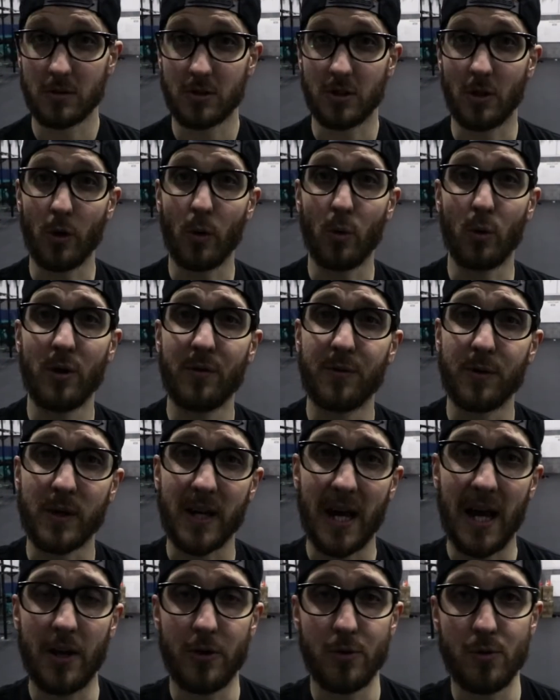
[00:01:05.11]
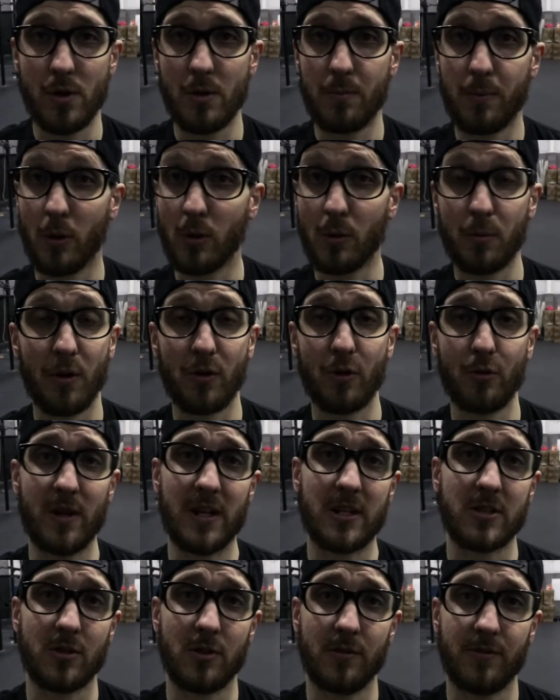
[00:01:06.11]
So don't worry if you can't do a pull up on the
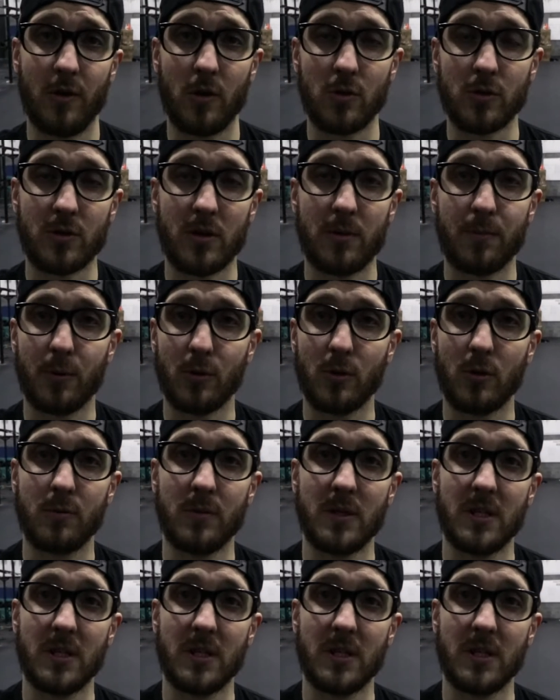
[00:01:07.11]
rings or a false grip pull up.